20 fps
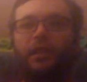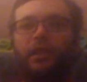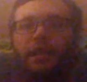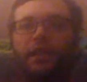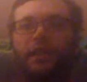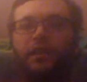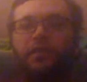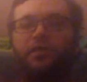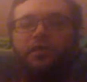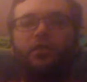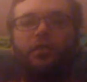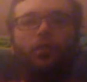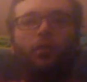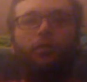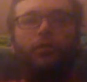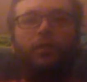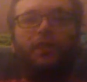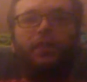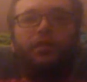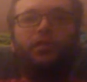is
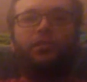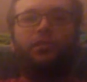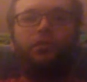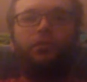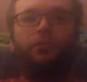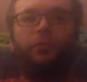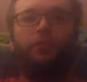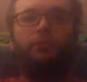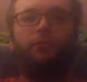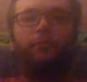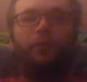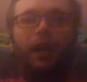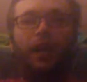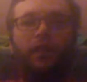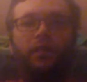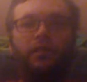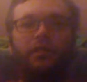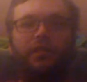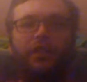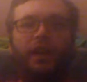going to a
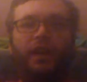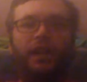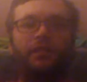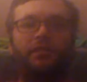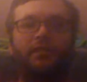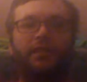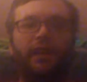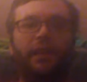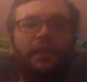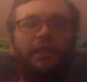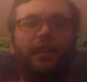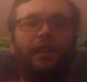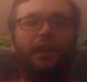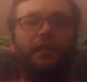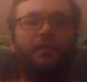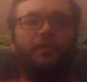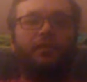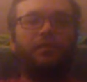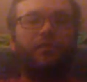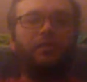Valentine's Day
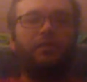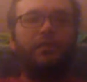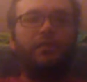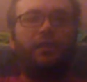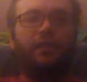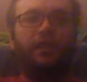dance.